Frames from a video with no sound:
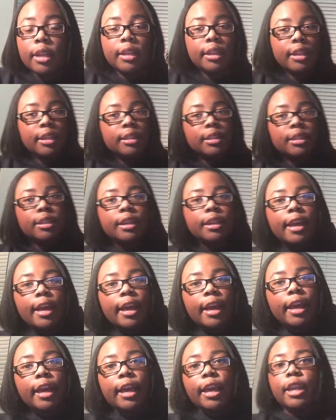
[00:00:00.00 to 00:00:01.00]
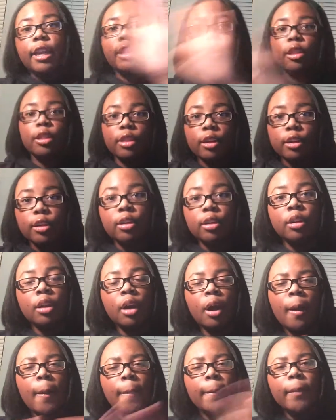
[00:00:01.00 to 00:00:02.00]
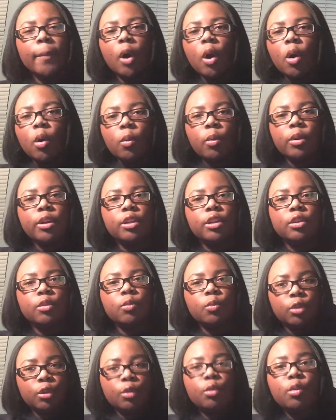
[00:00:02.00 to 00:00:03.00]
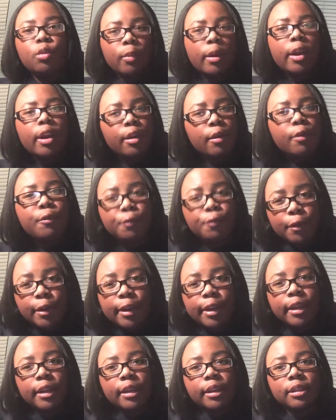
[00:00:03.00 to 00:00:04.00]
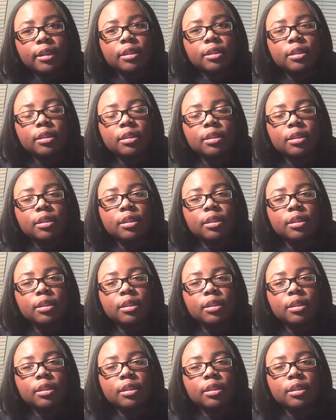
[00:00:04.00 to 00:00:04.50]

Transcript: This and that and the third. But, oh, when you around your friends